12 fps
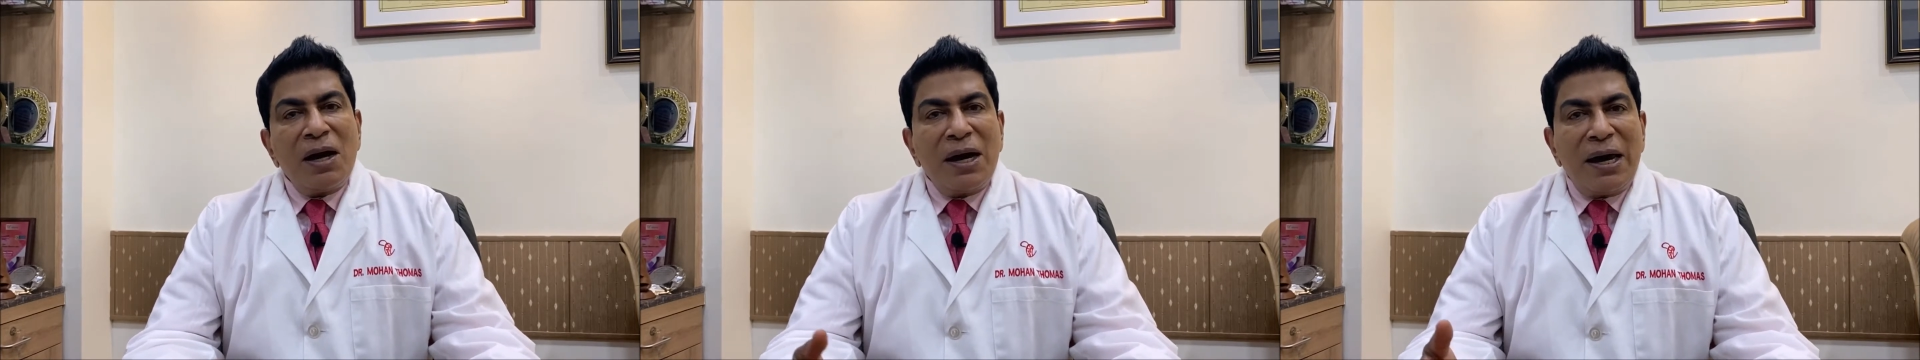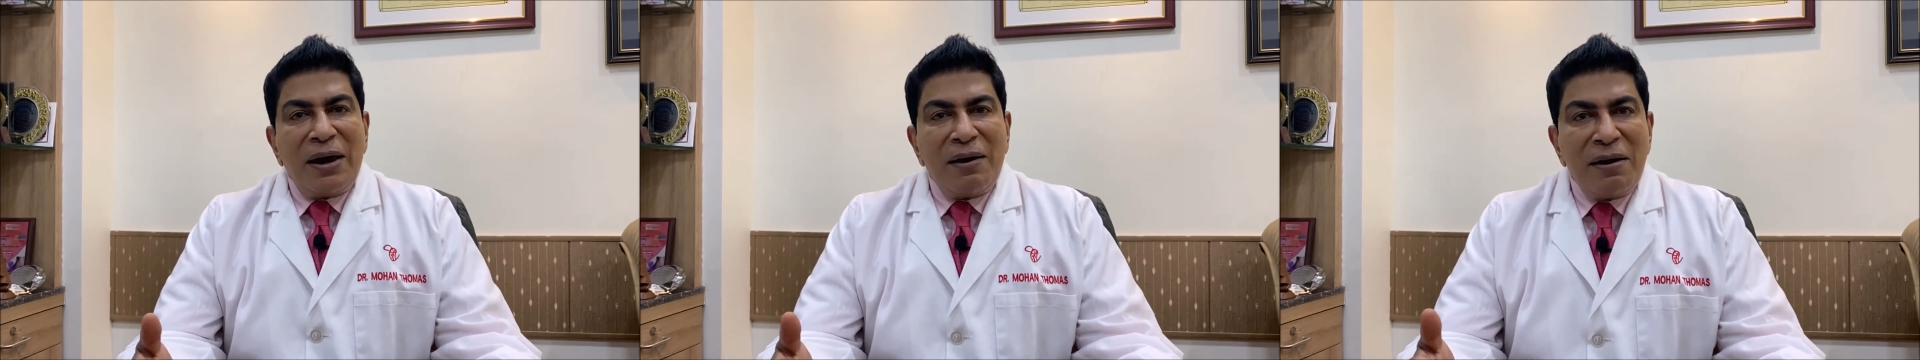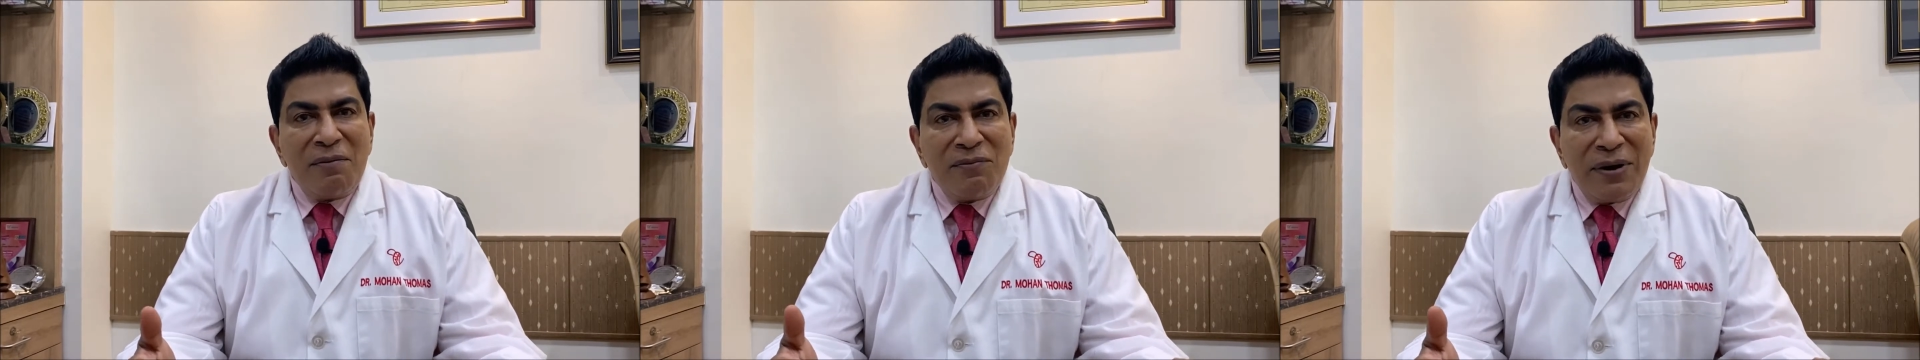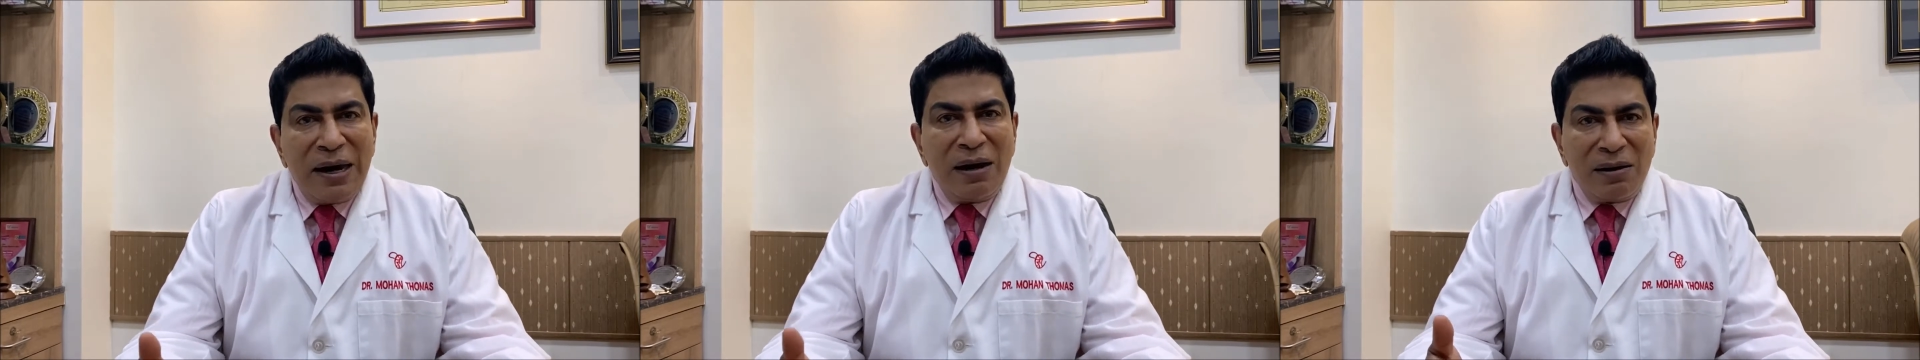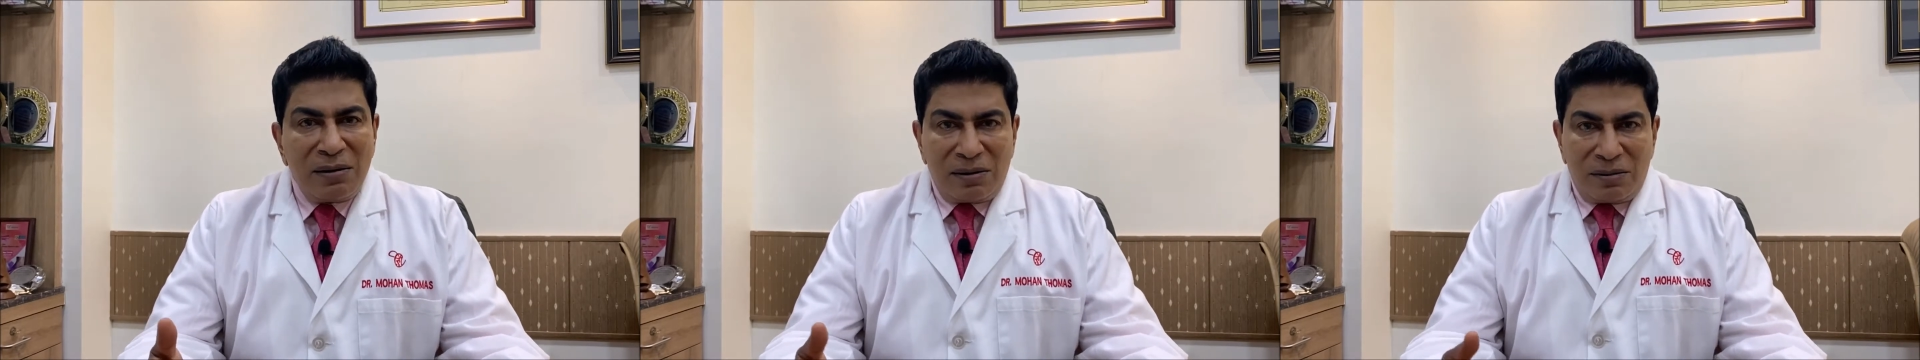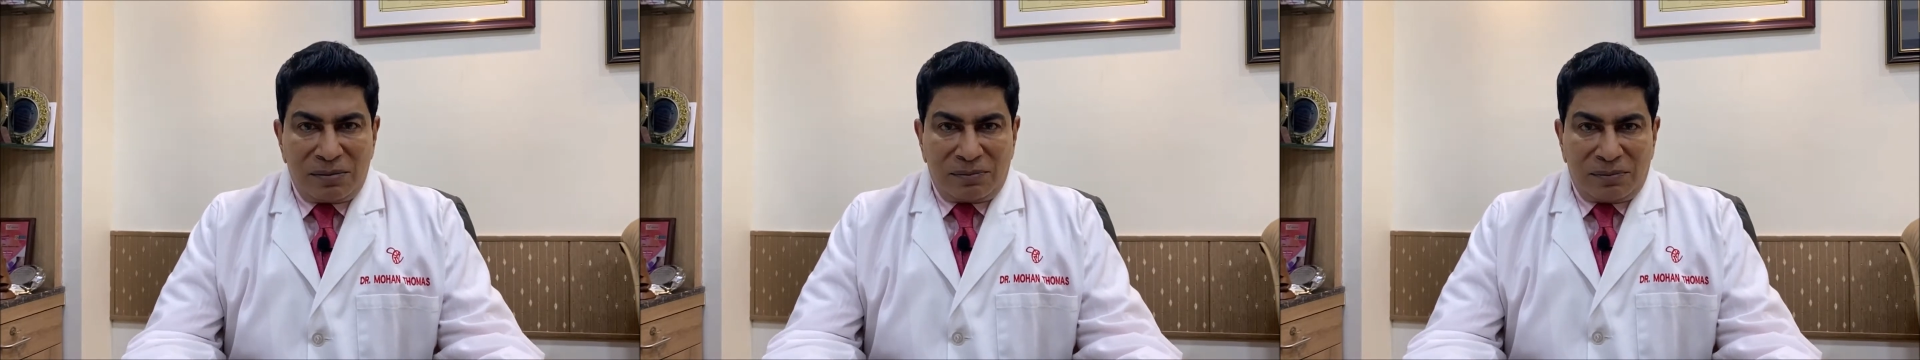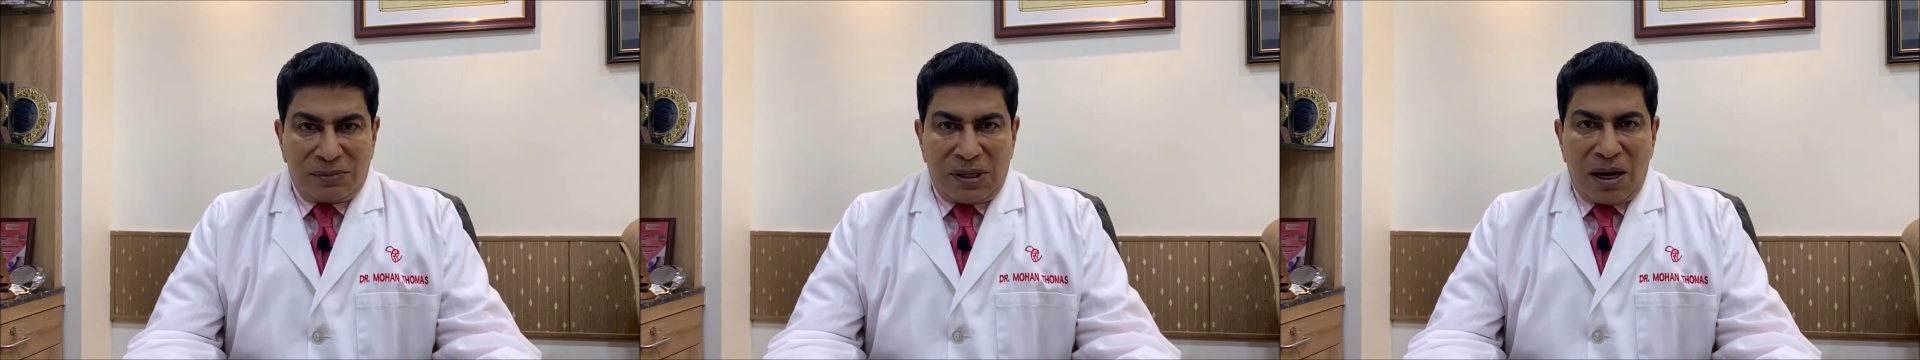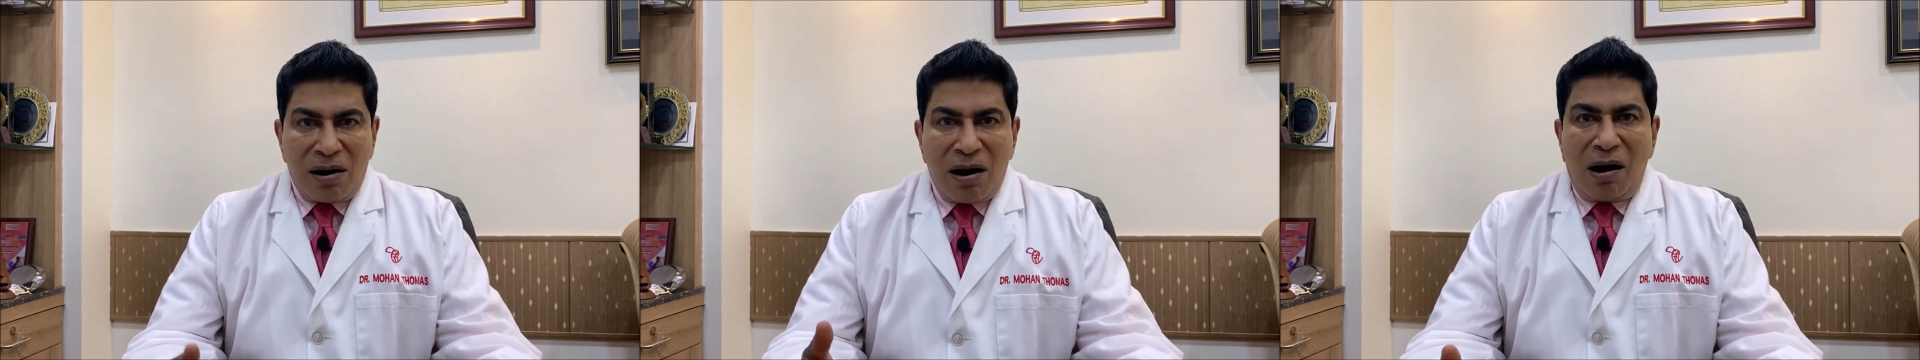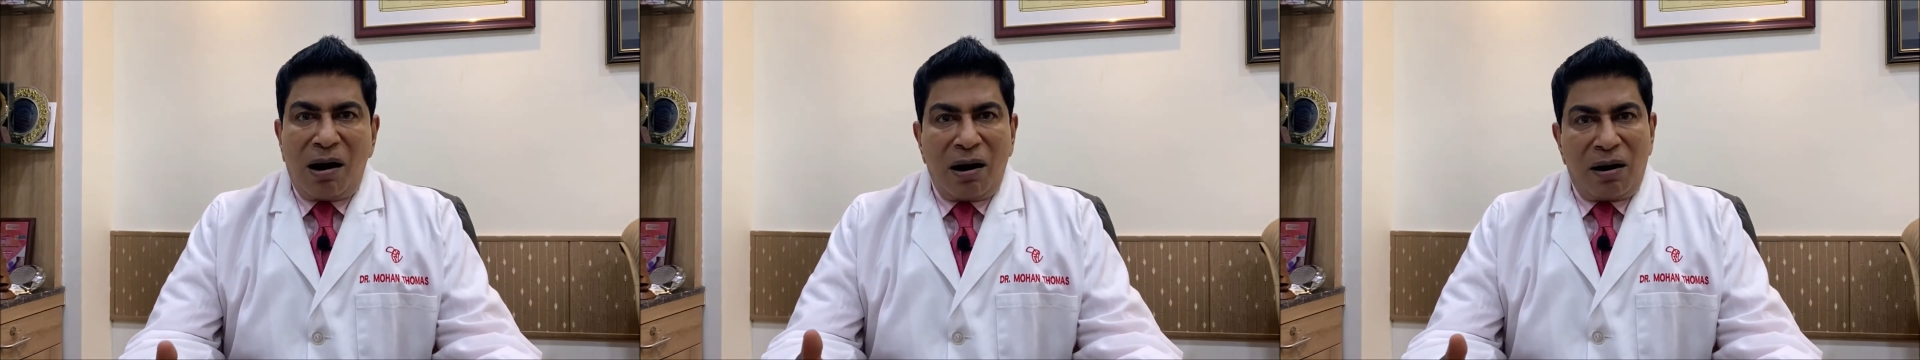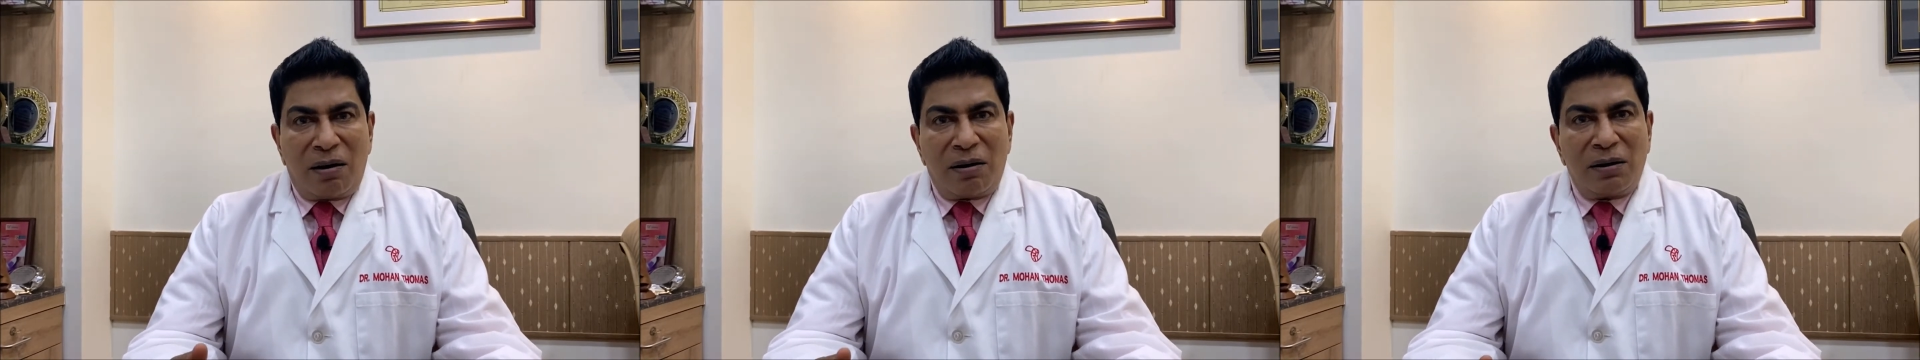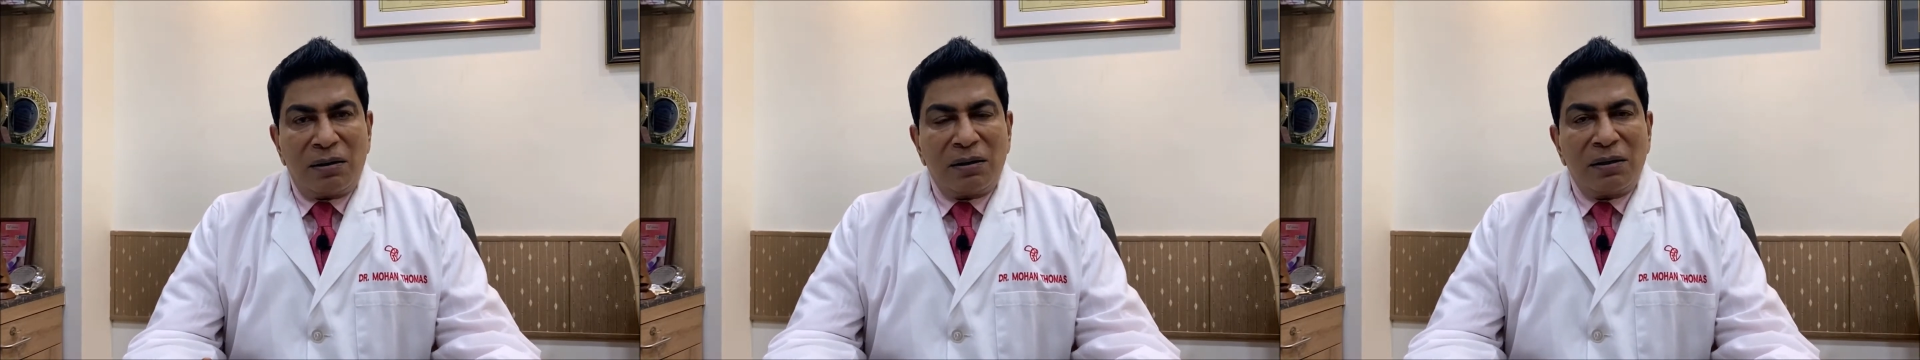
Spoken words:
A vehicle, a car,